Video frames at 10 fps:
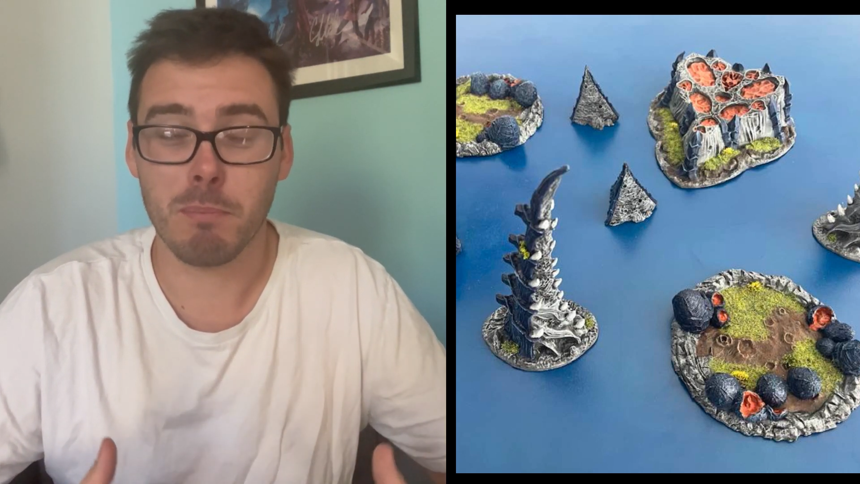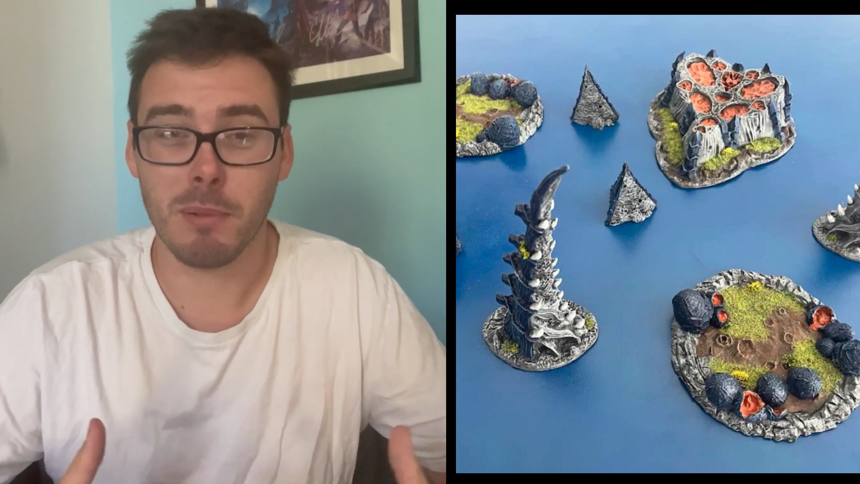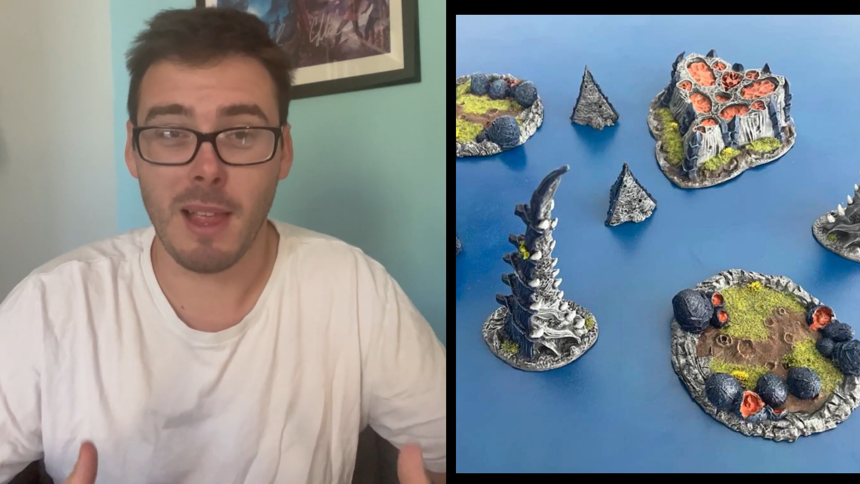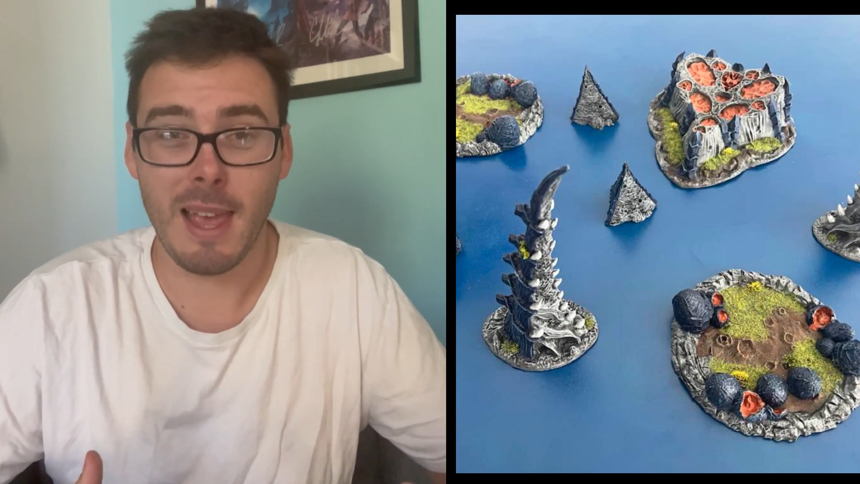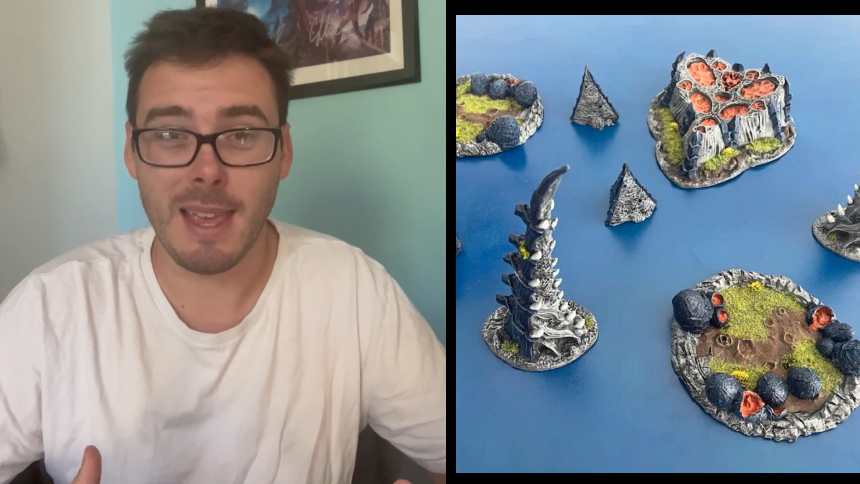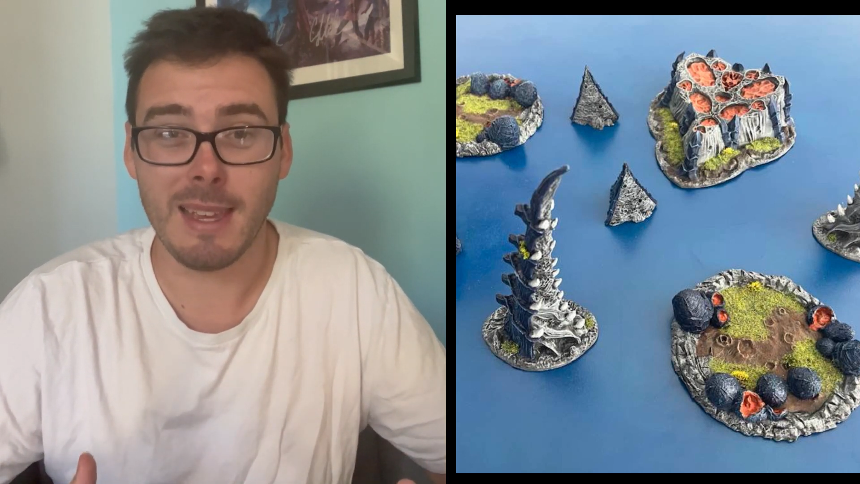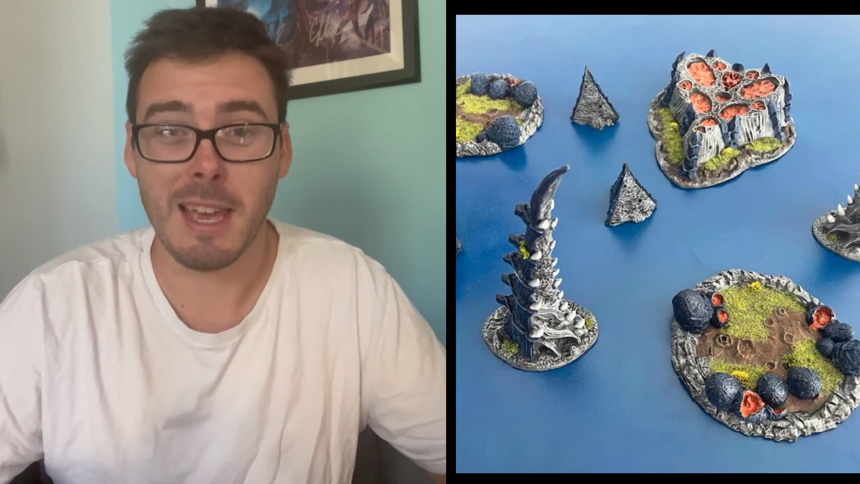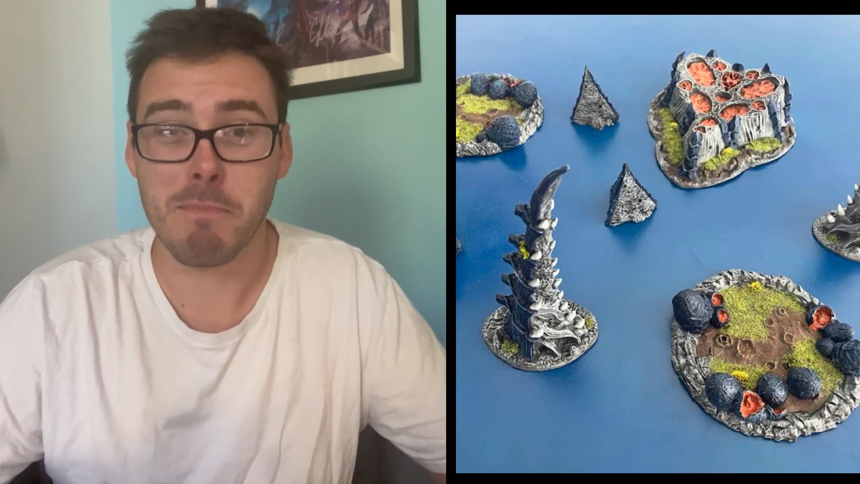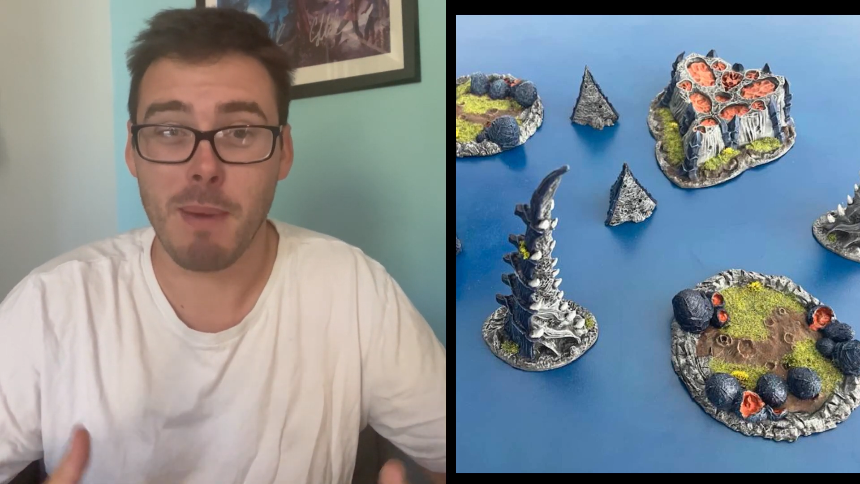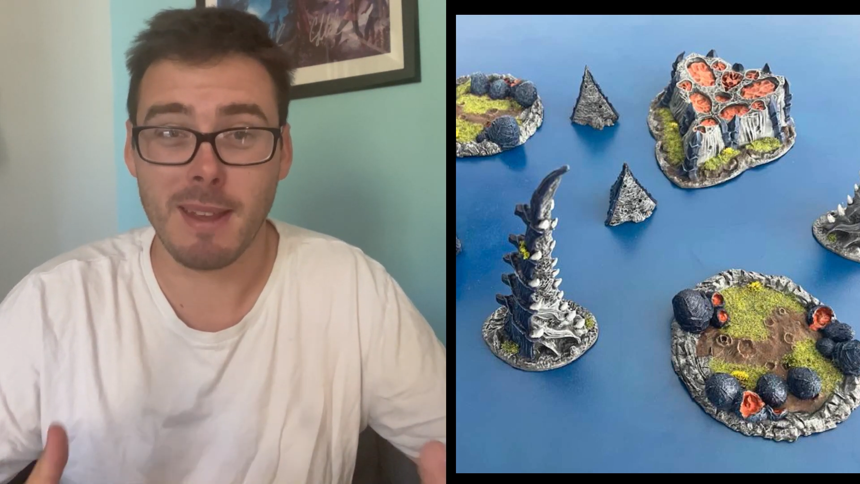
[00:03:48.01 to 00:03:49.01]
playing
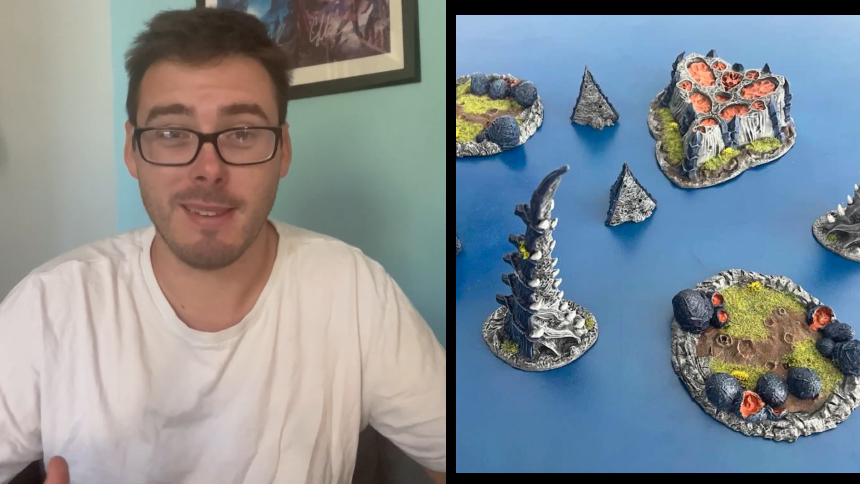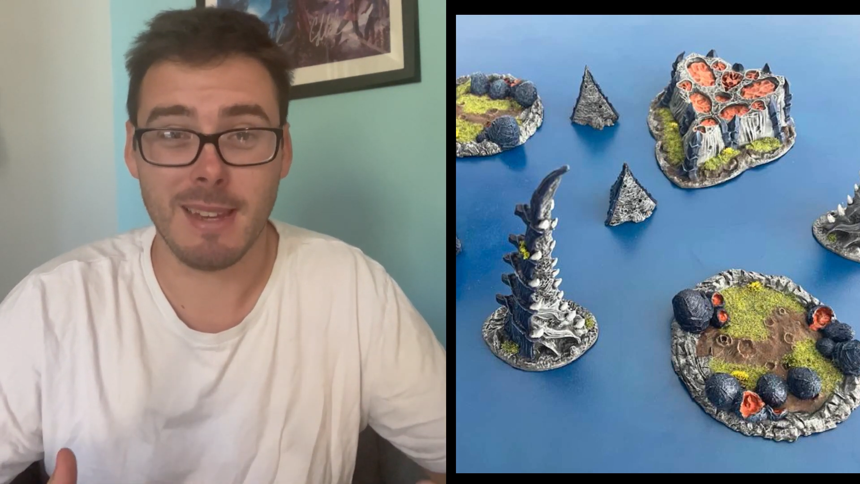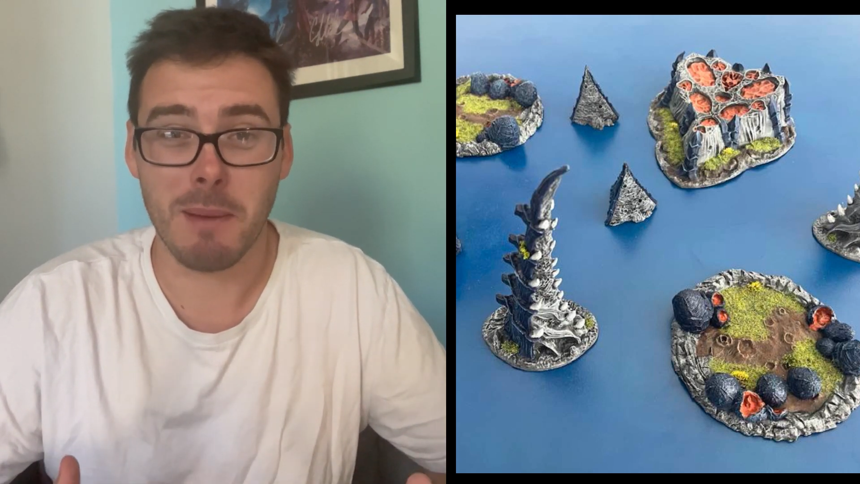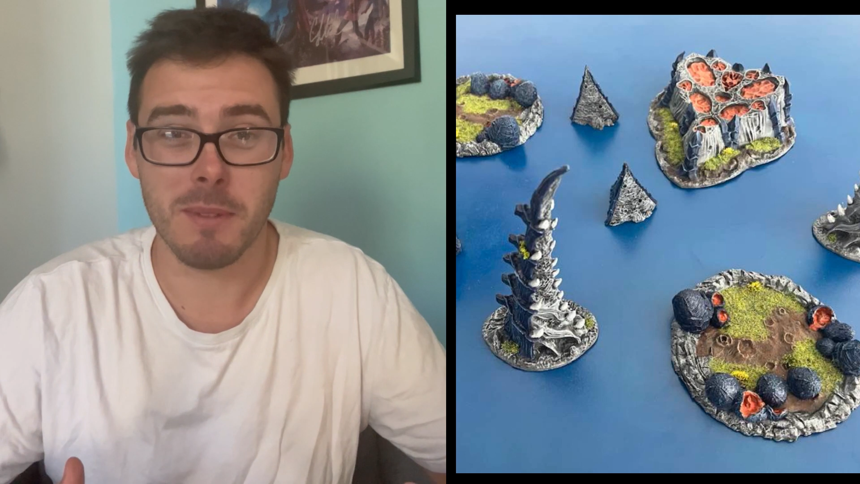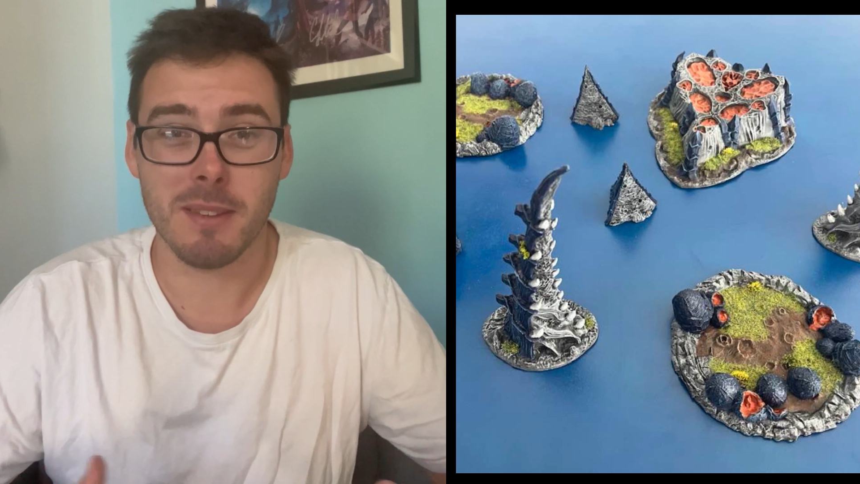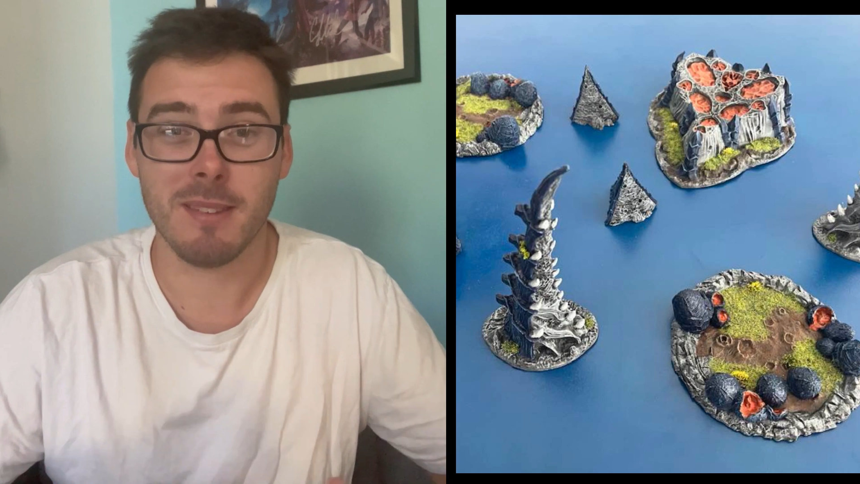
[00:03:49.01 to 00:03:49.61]
and painting up this